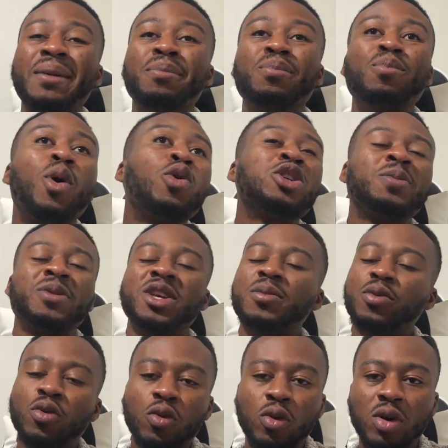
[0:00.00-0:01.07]
most
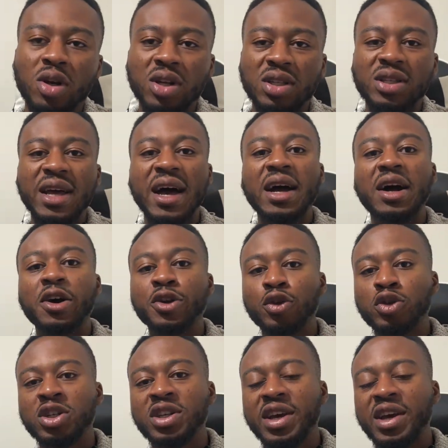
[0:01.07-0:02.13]
people that are
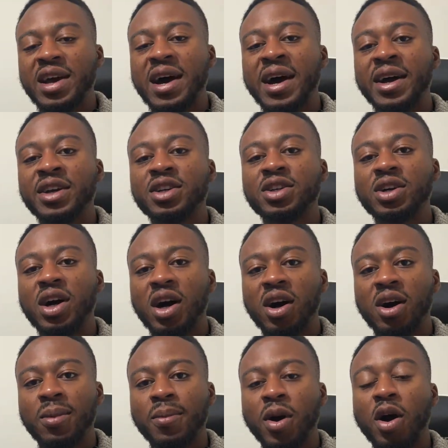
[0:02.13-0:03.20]
using AI
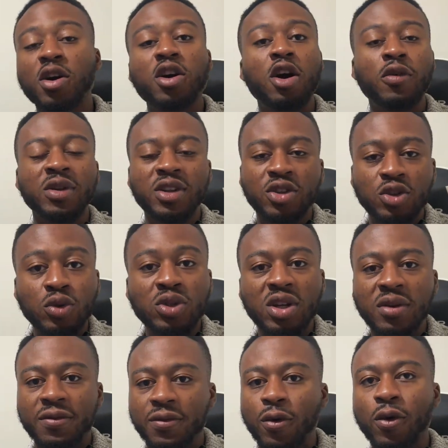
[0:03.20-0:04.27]
are currently using
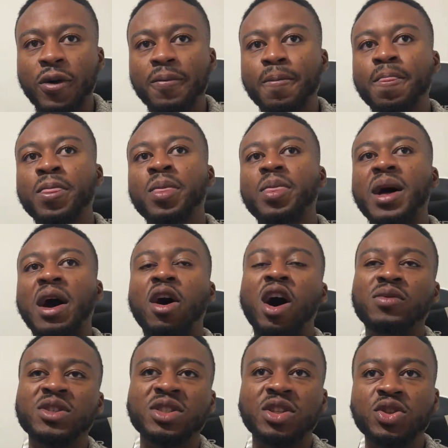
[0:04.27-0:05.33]
it for. Now,
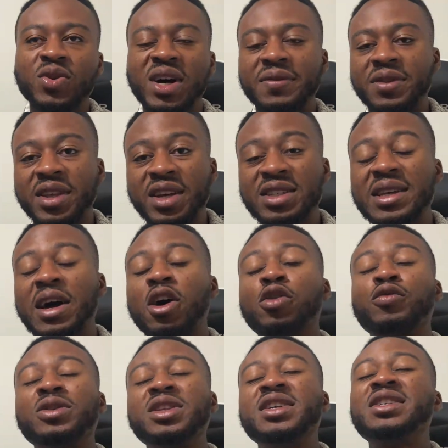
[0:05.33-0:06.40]
obviously, you have things that are
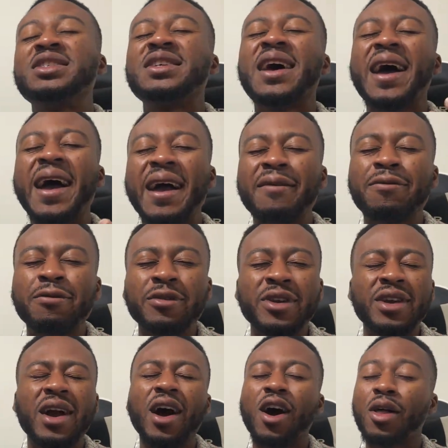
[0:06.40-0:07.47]
released
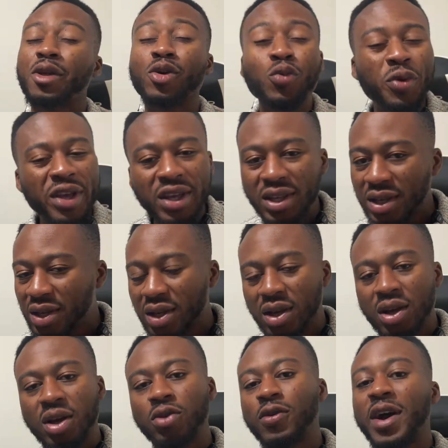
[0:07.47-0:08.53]
every other week,
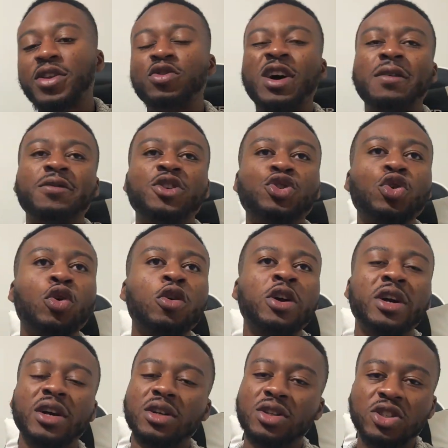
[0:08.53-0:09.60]
right? You have
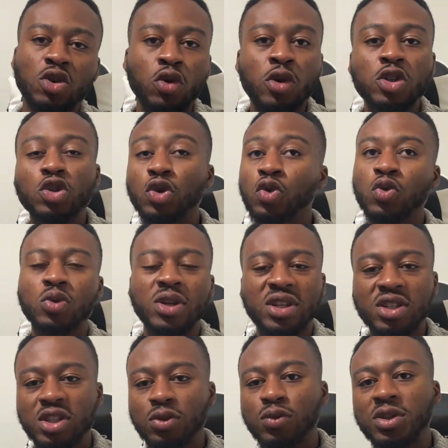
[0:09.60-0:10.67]
Sora 2 that
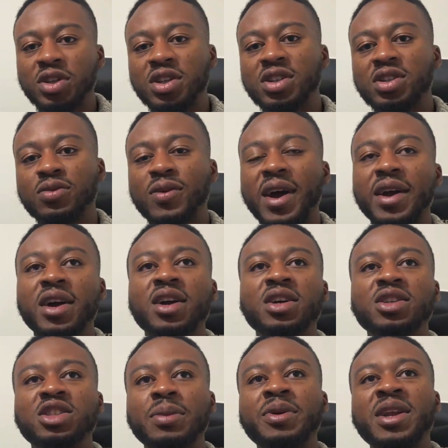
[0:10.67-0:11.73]
just released, right?
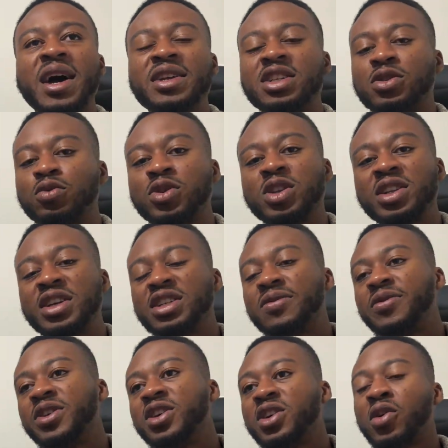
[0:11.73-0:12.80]
Gemini just
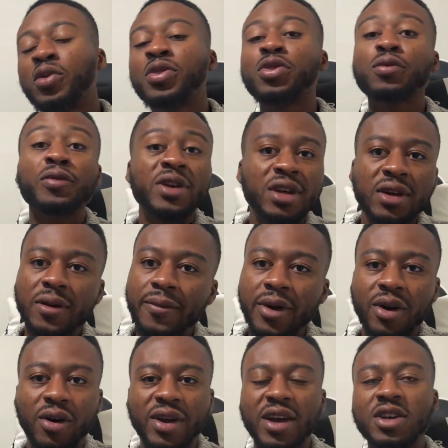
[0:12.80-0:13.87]
released VO3.
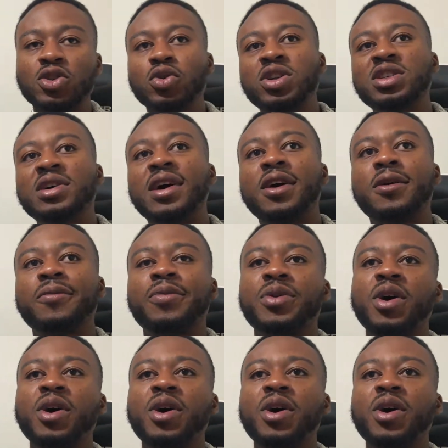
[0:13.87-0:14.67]
Okay, so these are